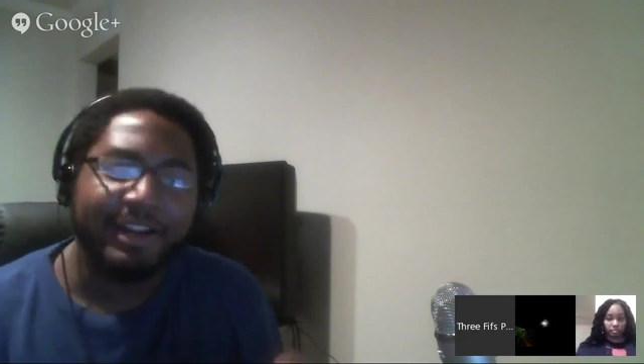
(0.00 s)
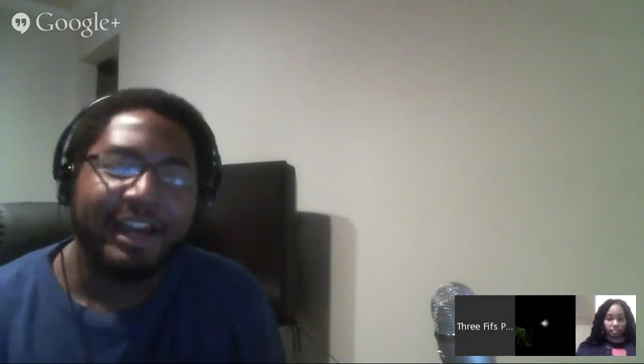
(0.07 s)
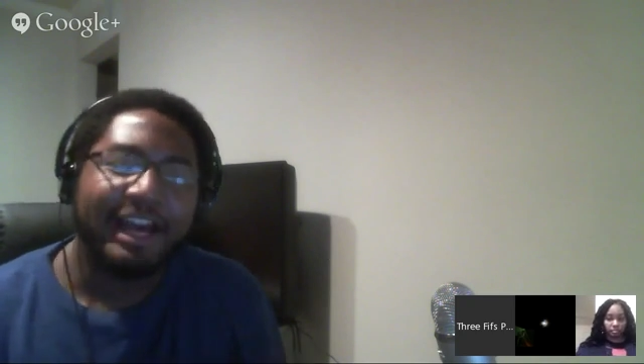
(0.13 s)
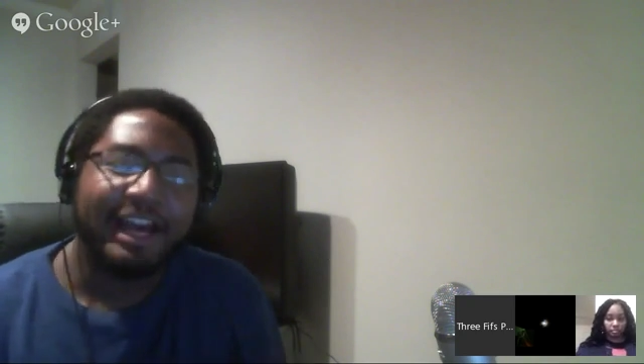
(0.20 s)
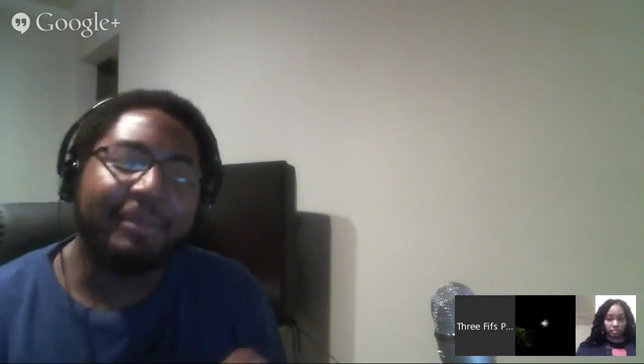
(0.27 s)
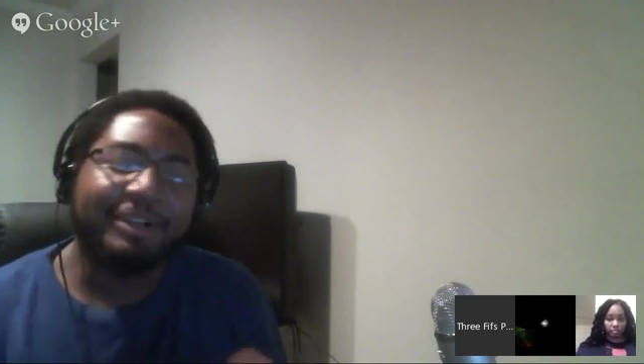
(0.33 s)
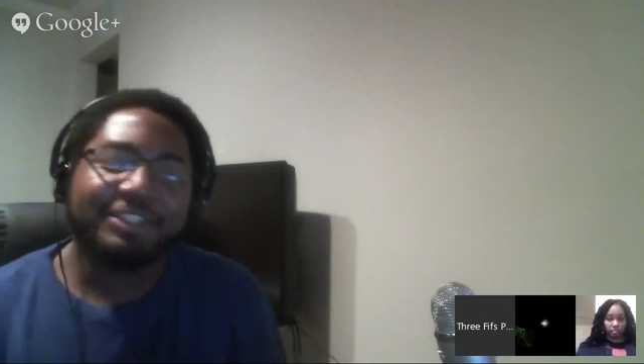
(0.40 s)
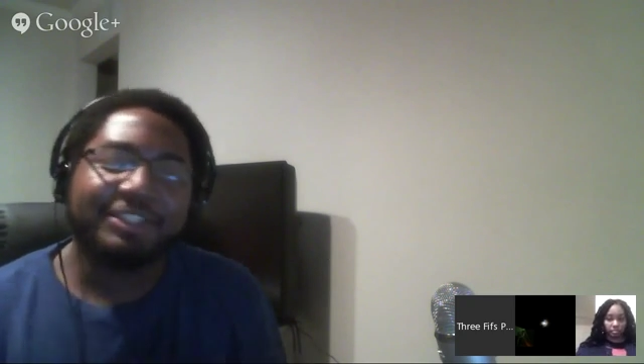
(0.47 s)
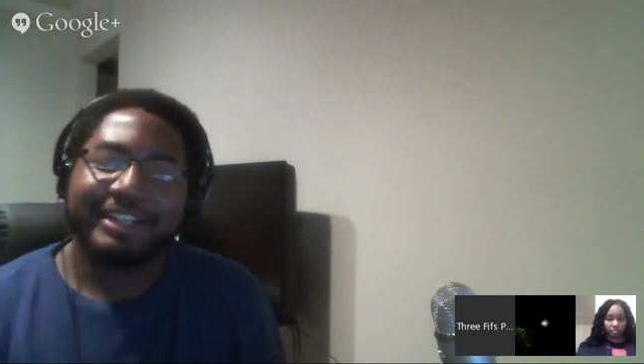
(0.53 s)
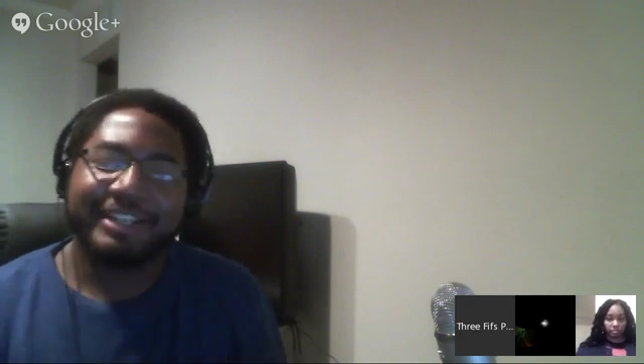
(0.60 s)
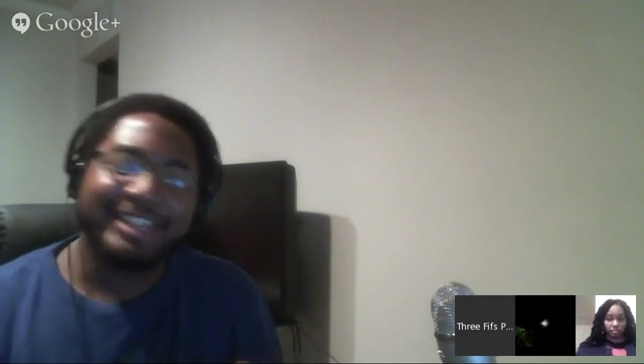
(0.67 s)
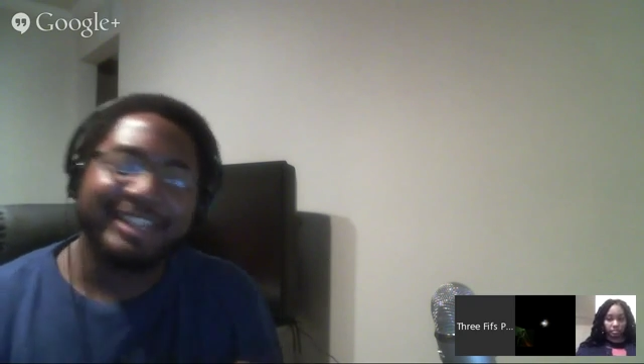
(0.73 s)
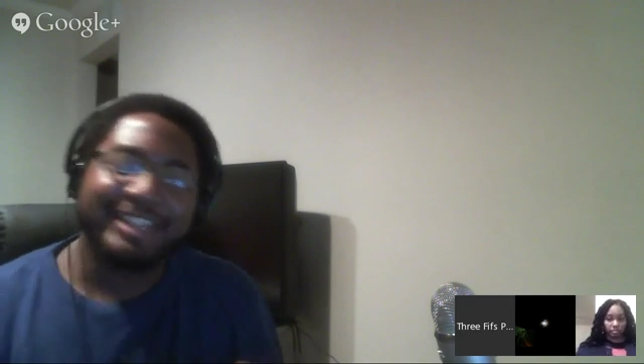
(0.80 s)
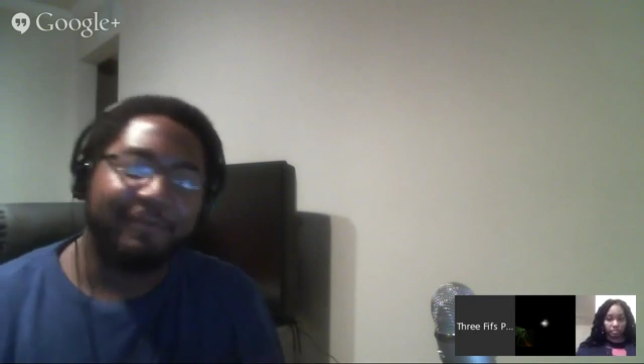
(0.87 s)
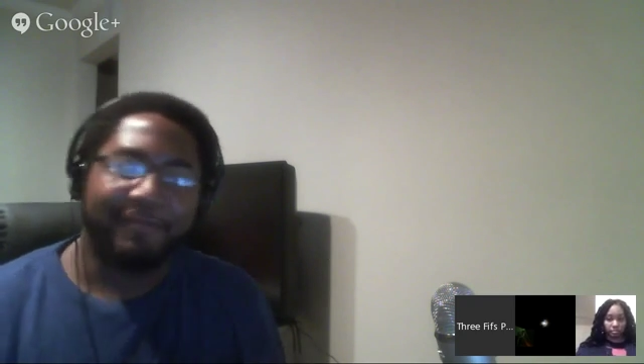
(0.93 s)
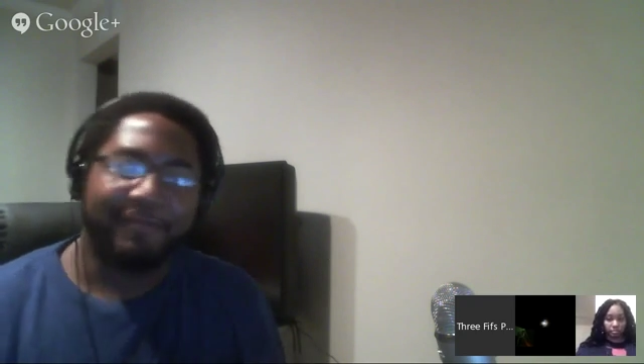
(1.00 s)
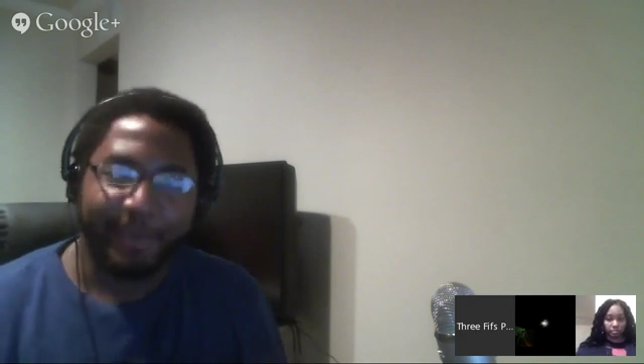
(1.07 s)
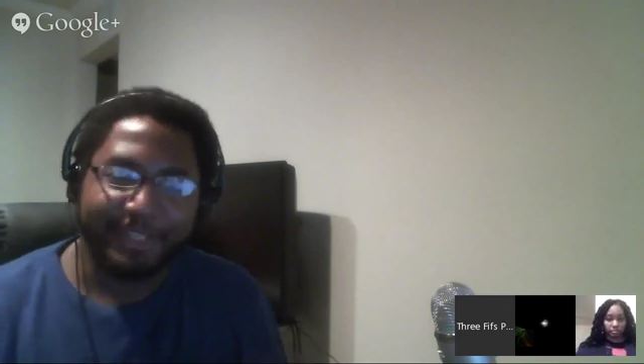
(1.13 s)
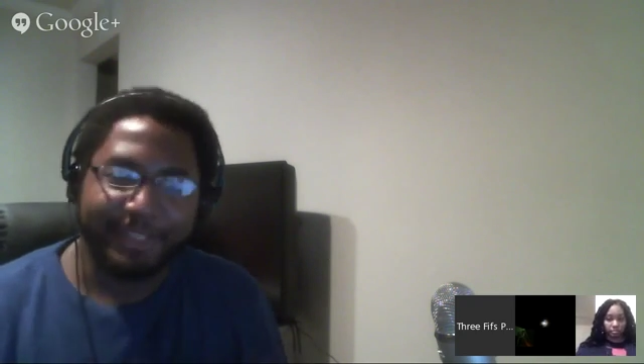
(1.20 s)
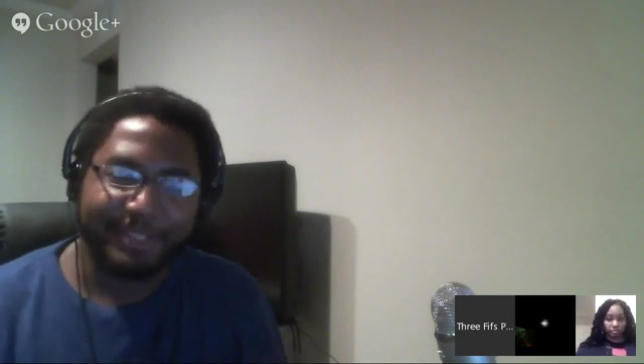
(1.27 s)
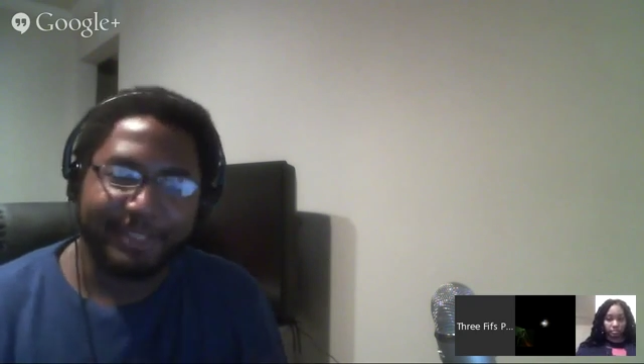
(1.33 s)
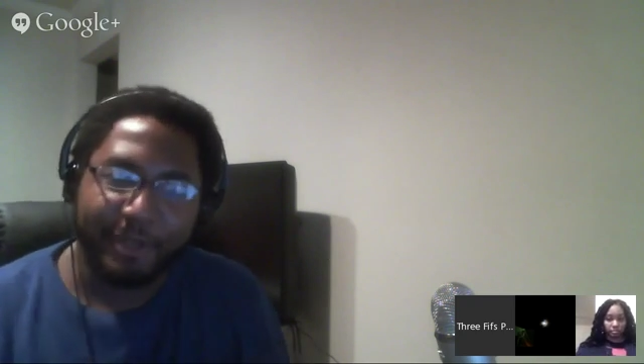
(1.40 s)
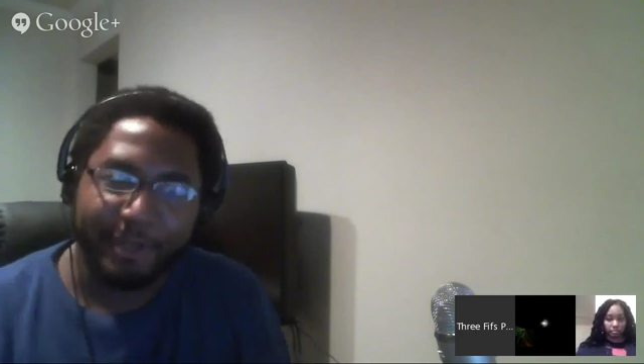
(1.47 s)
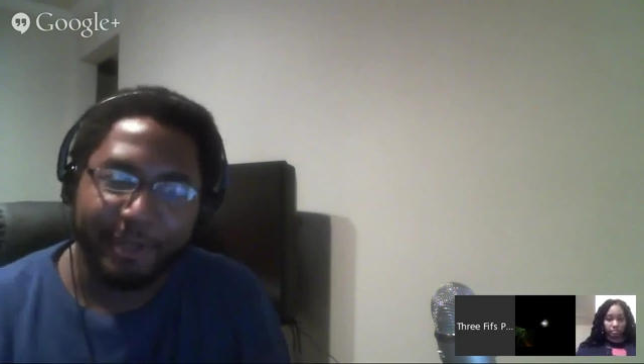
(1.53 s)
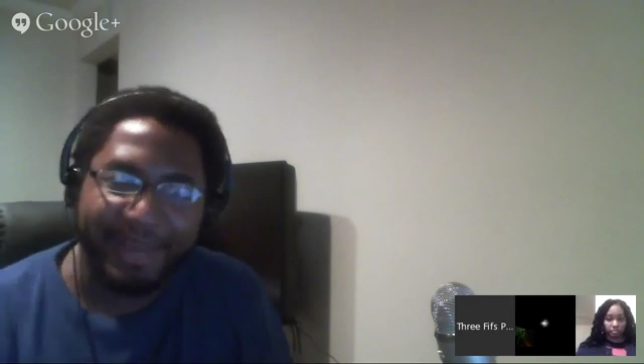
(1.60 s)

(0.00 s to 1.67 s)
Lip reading: How much does that voice work